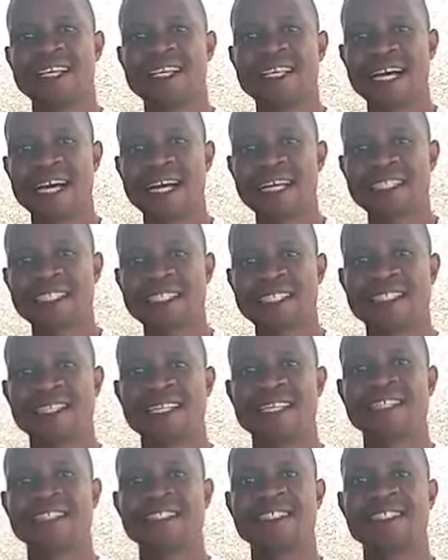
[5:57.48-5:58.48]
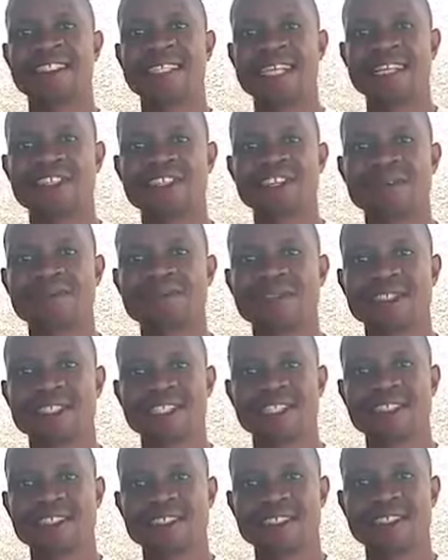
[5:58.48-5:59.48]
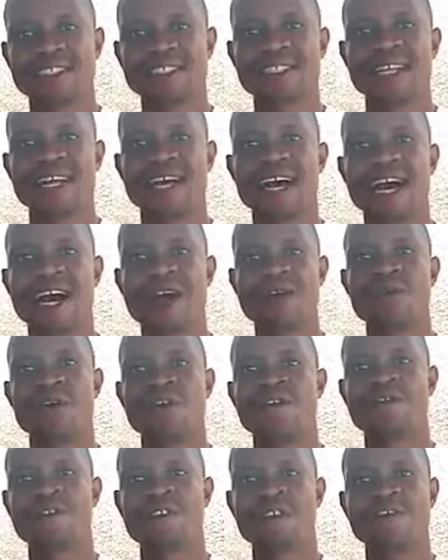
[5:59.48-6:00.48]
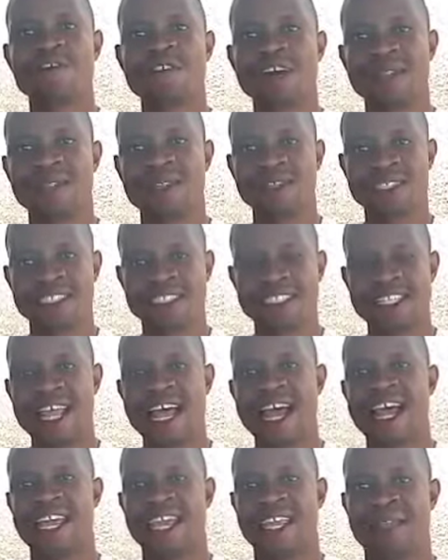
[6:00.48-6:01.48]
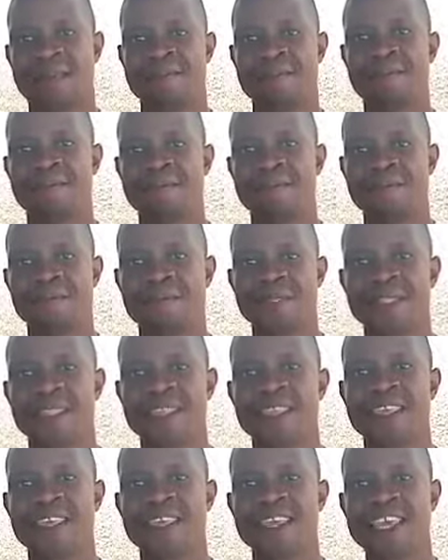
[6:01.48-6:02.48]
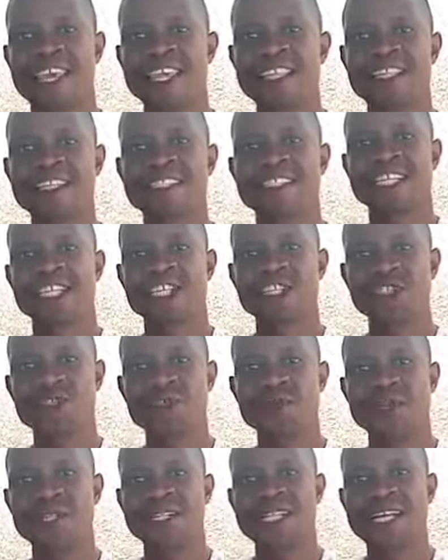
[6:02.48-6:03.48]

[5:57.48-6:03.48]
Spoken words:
that is set up since our forefathers' time. It is a tool